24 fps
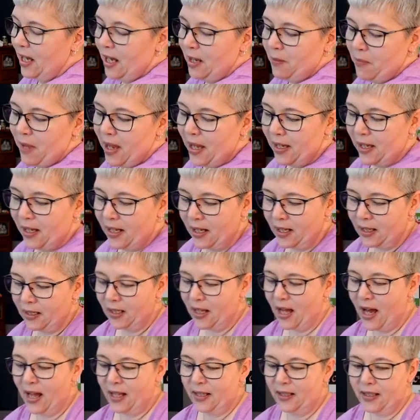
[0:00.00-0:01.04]
and make it a
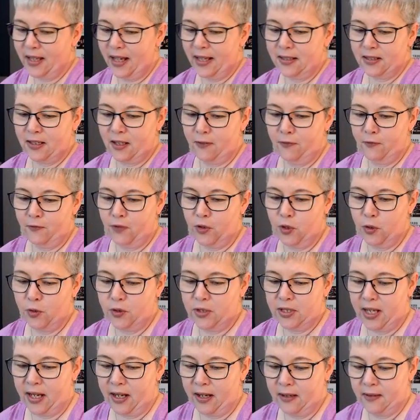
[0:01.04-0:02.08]
lot less
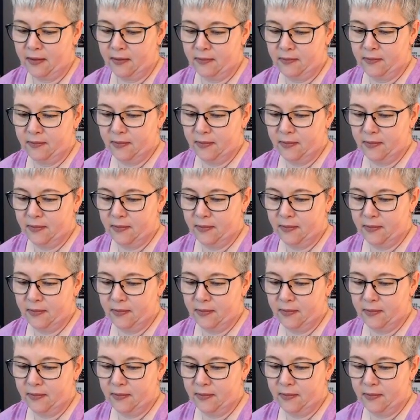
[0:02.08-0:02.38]
confusing